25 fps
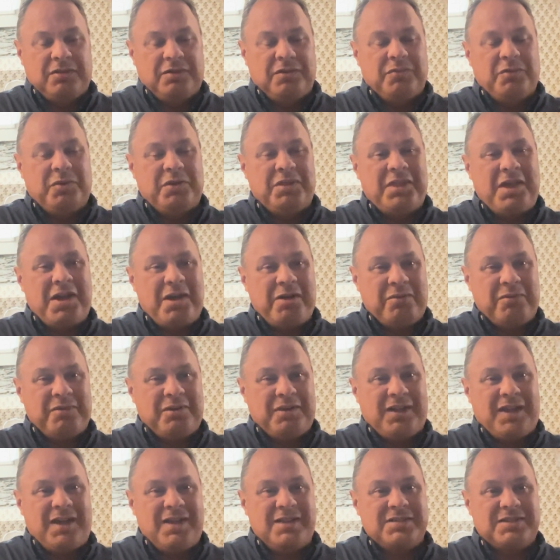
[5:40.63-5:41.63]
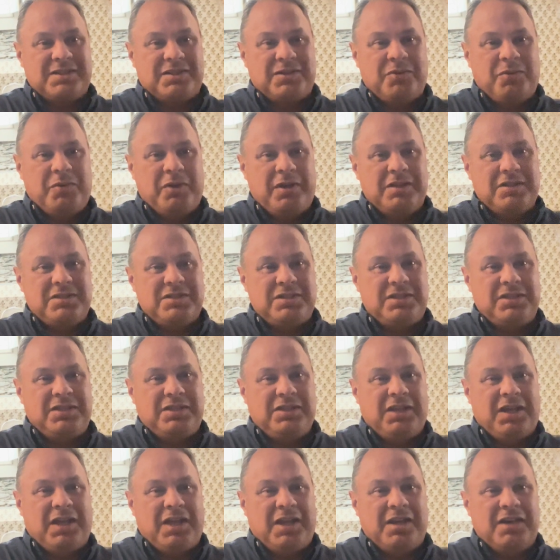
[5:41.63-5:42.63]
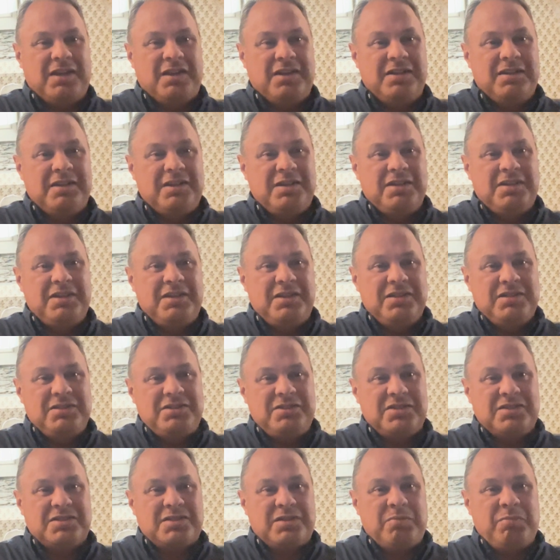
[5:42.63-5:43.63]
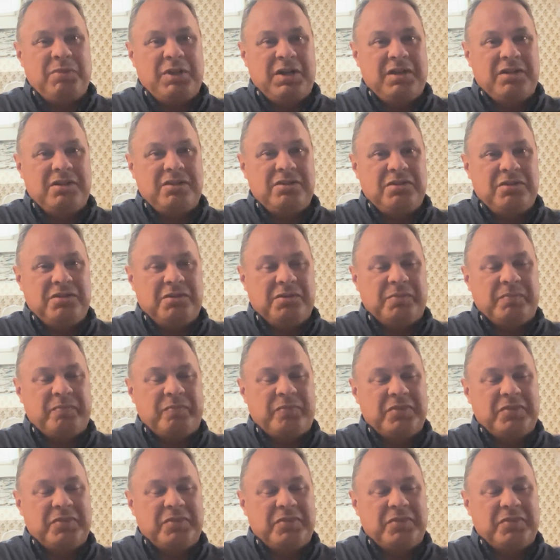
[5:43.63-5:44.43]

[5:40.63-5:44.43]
without realizing what she had just committed to.